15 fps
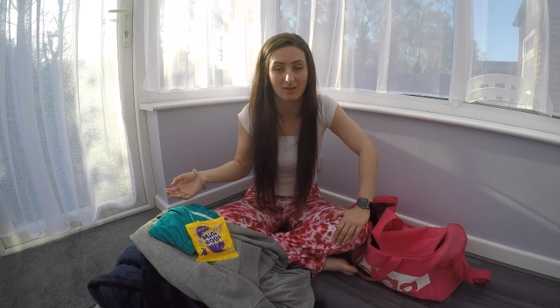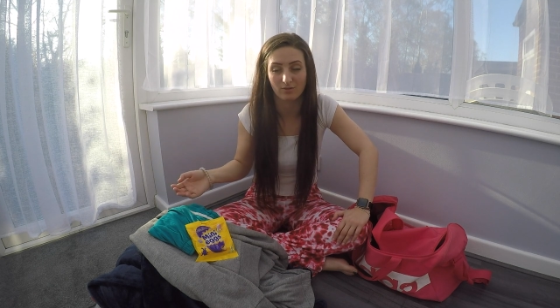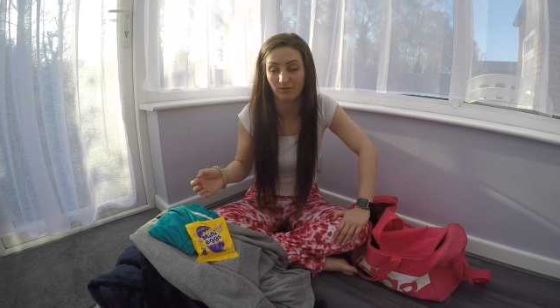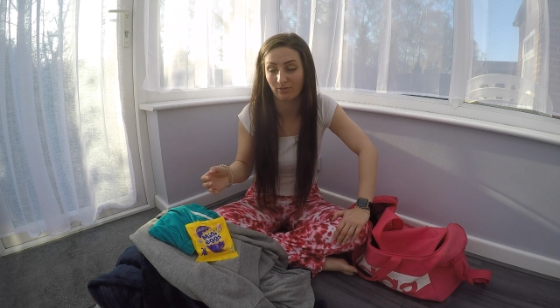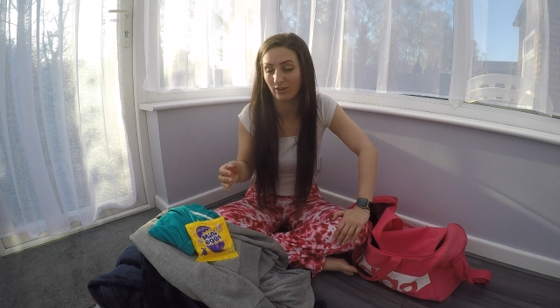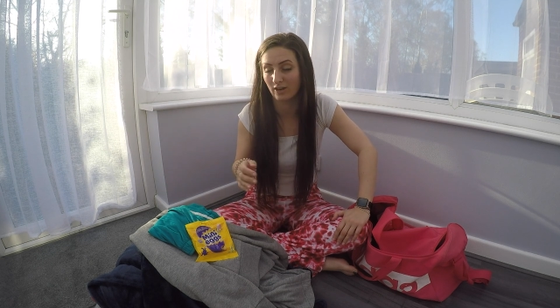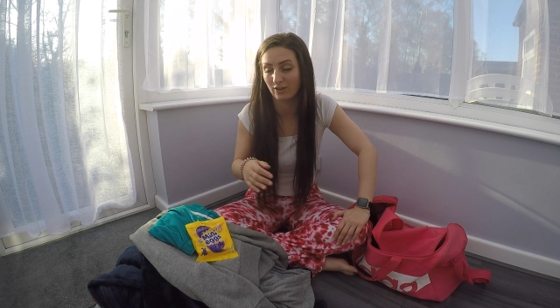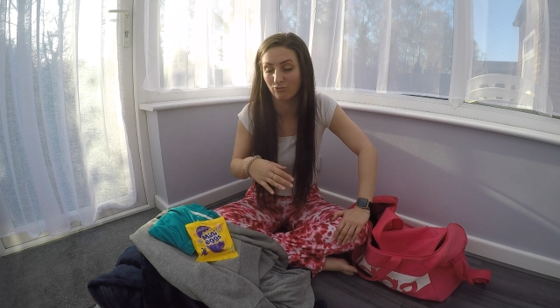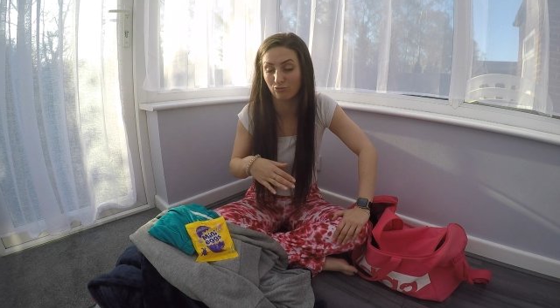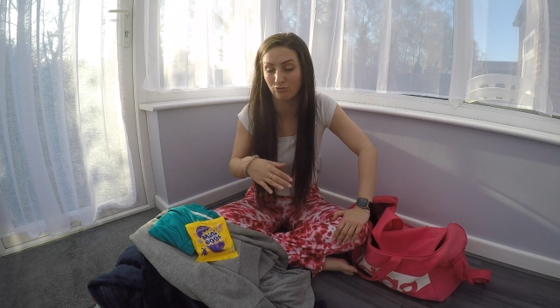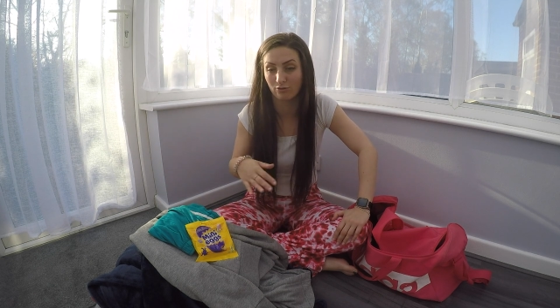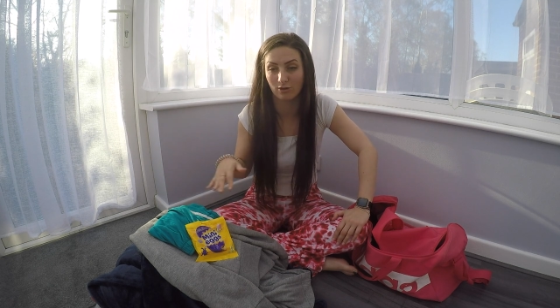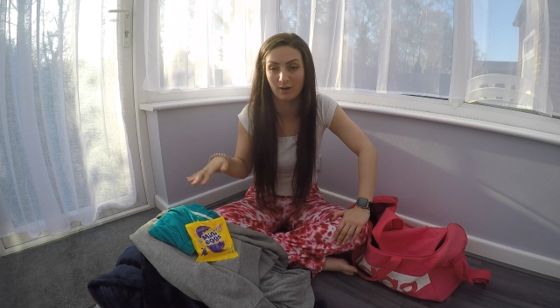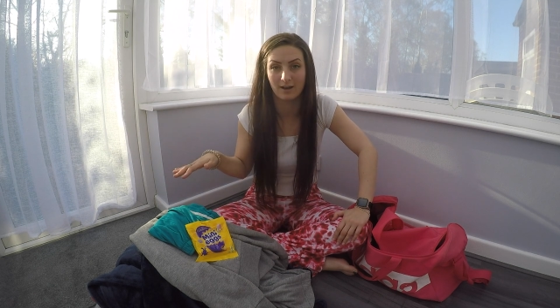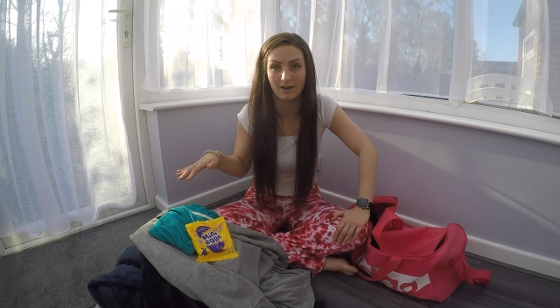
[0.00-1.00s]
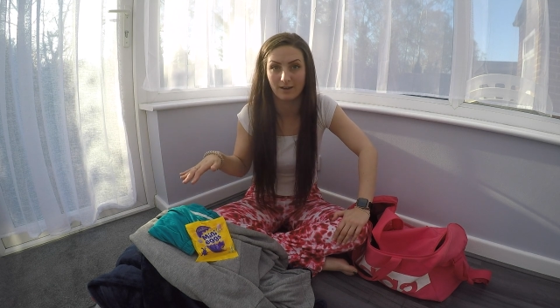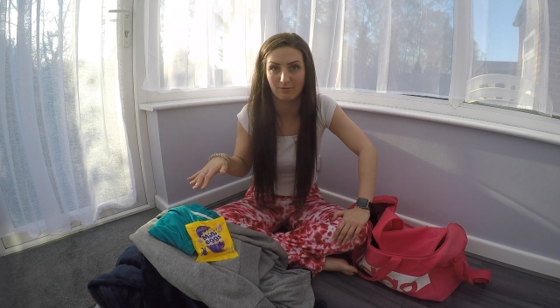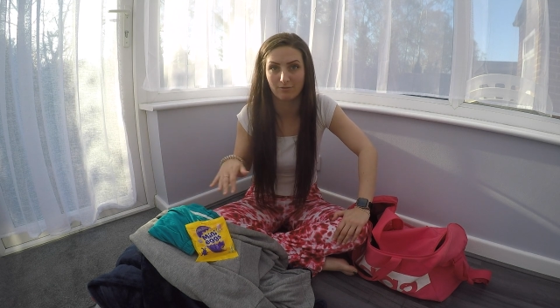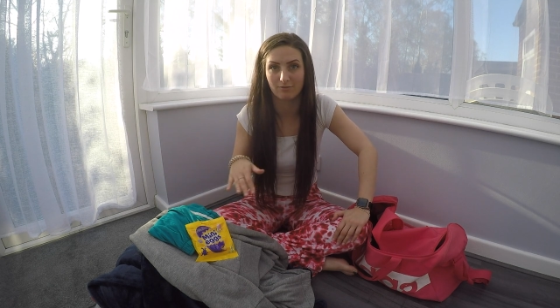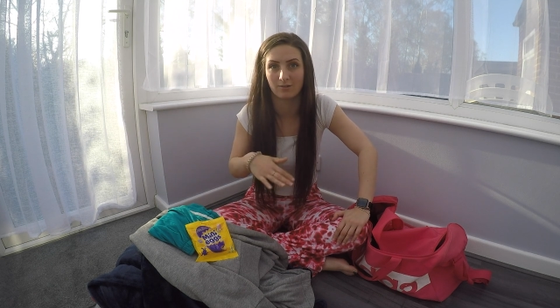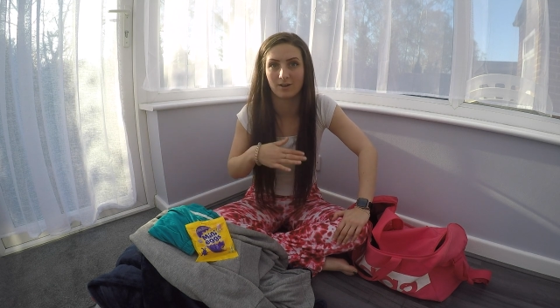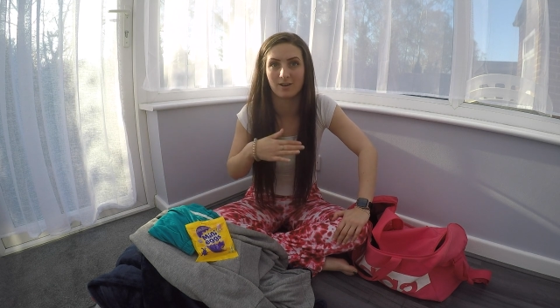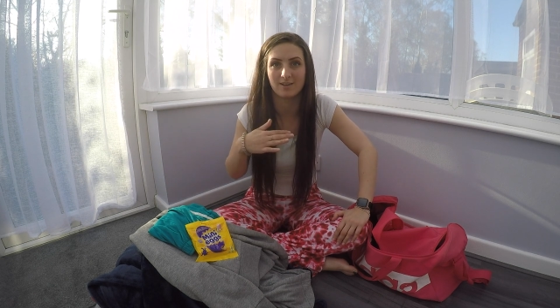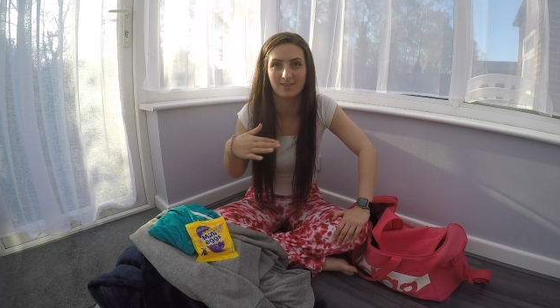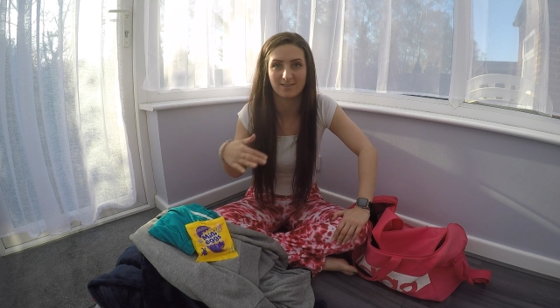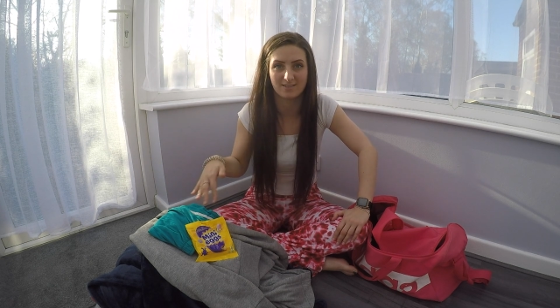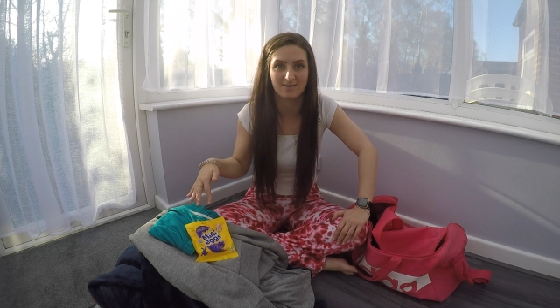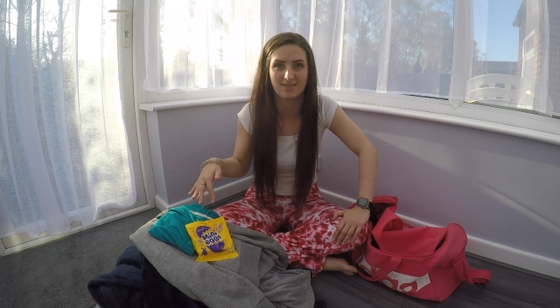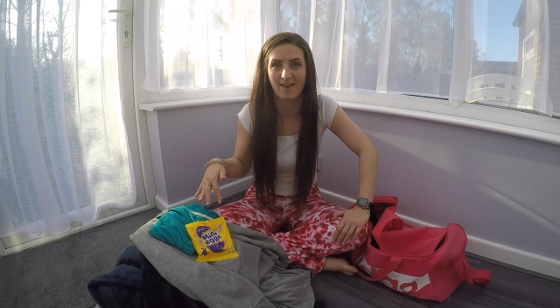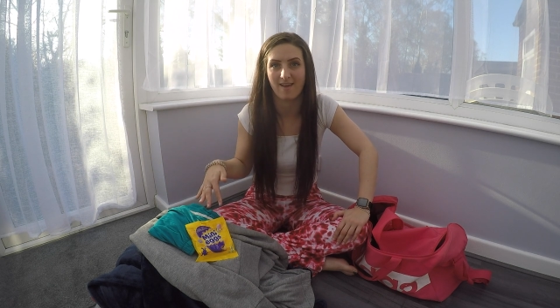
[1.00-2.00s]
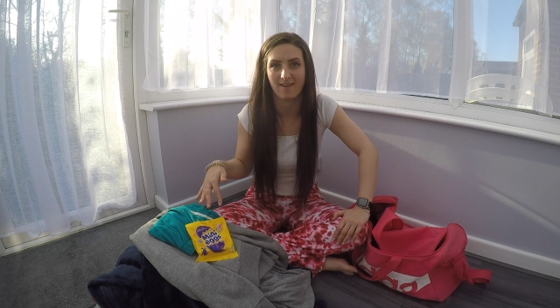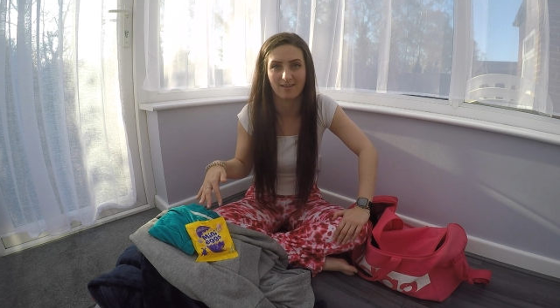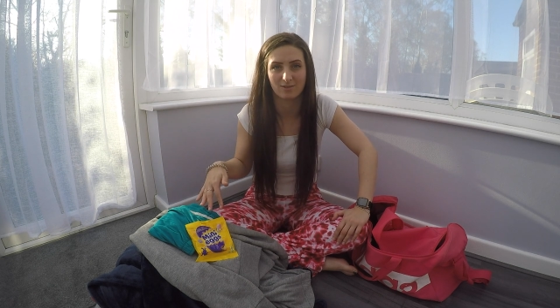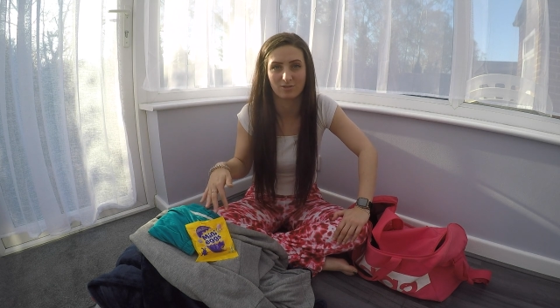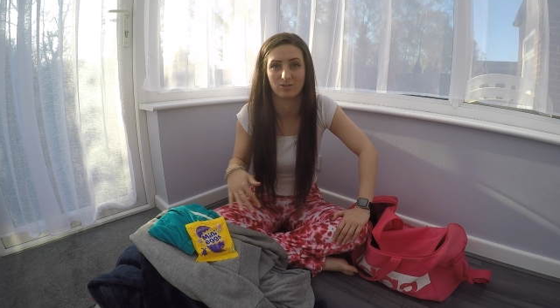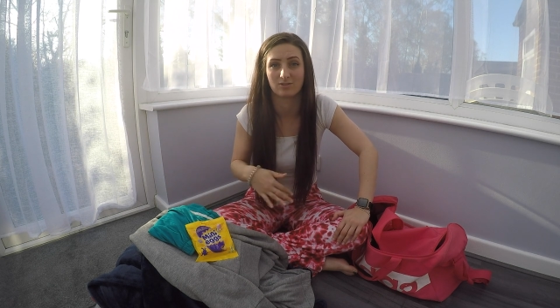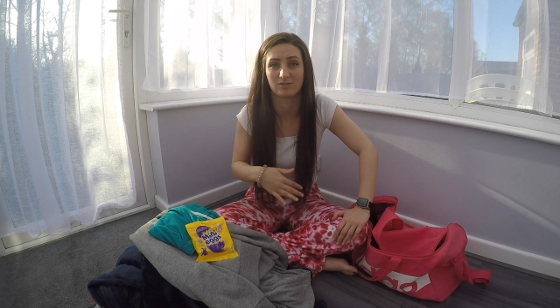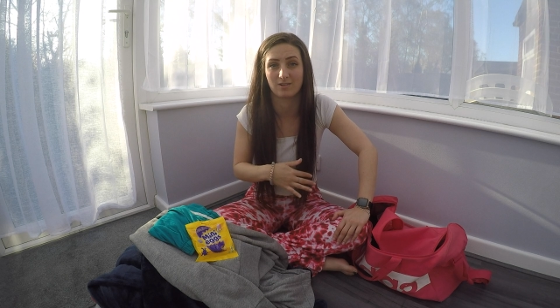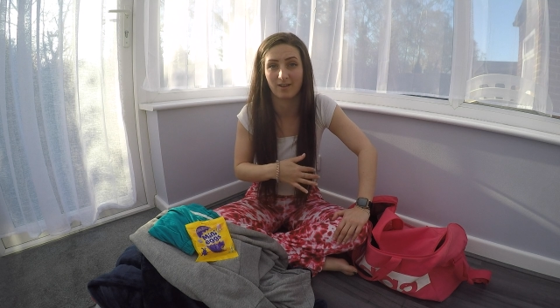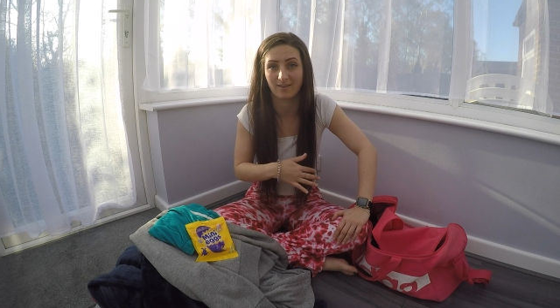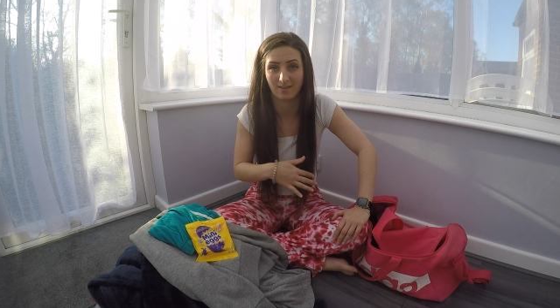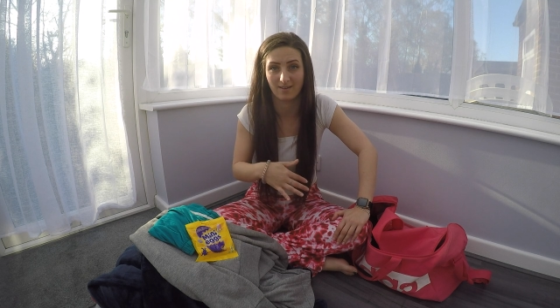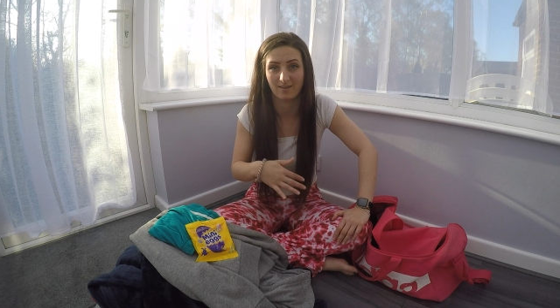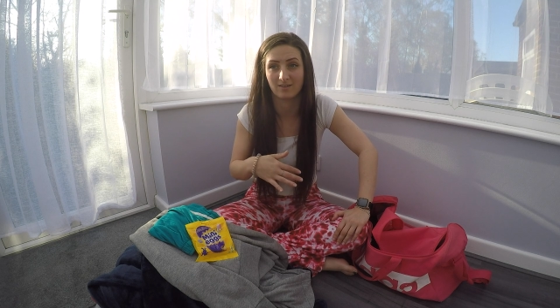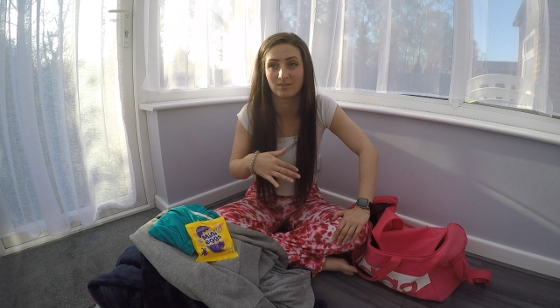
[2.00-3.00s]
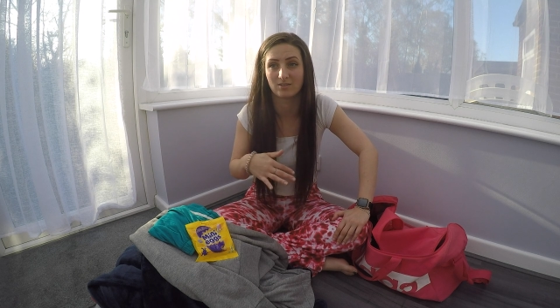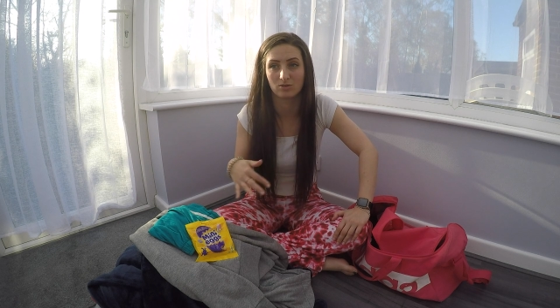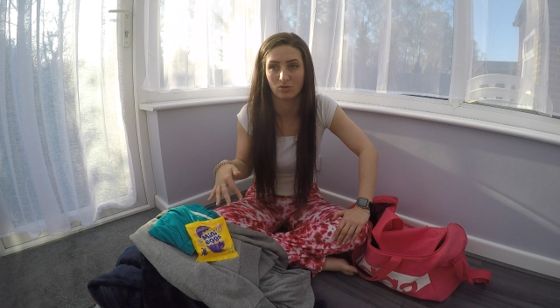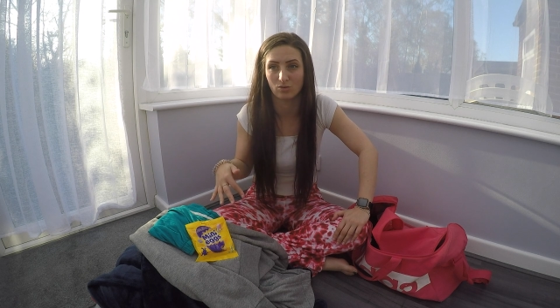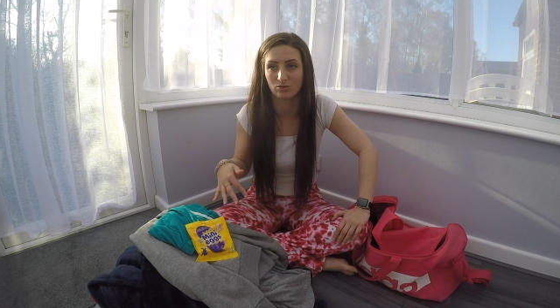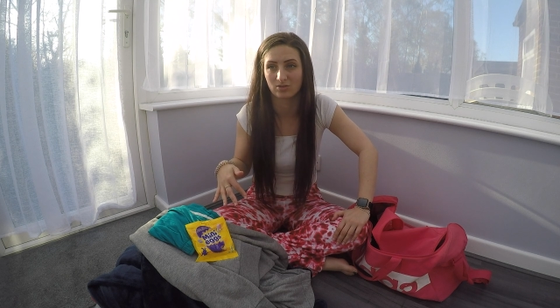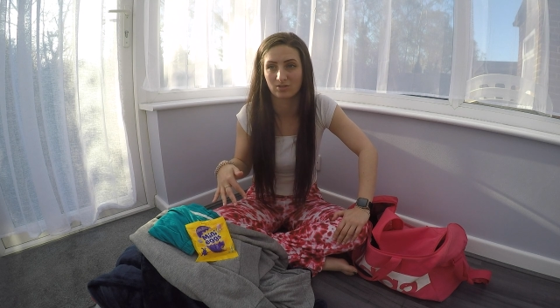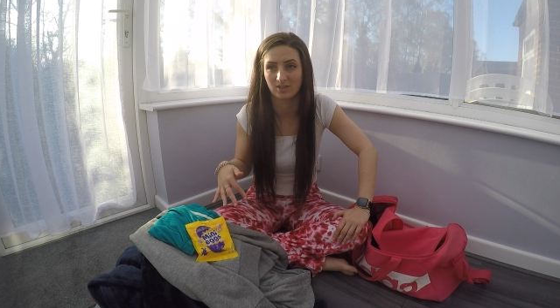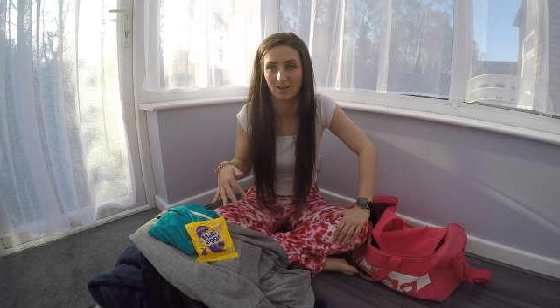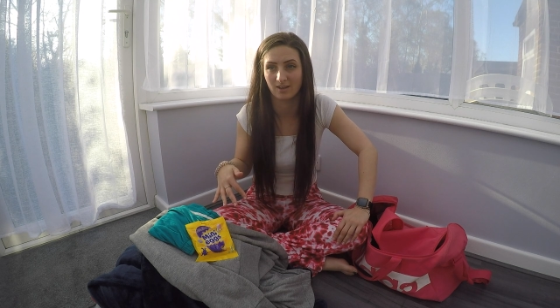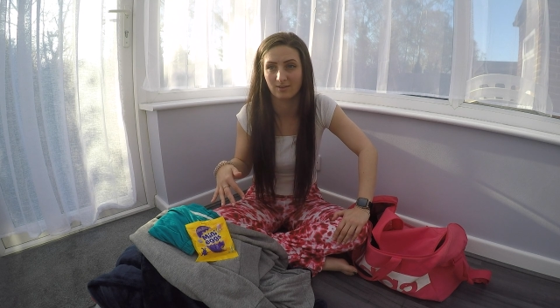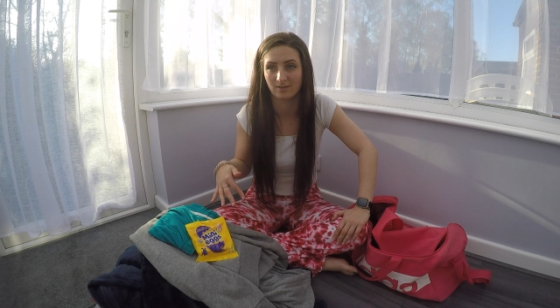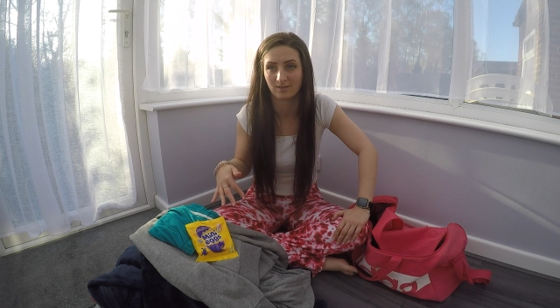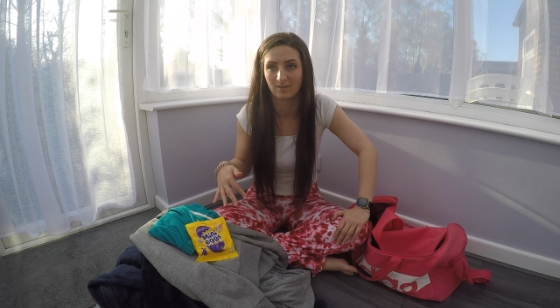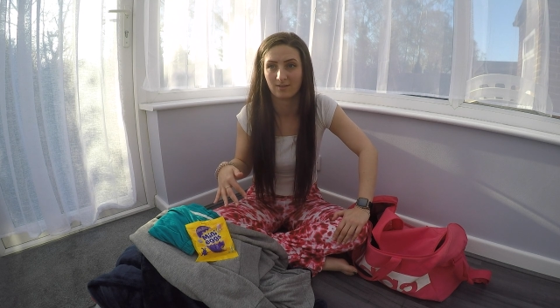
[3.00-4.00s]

I was feeling really, really sick, just like exhausted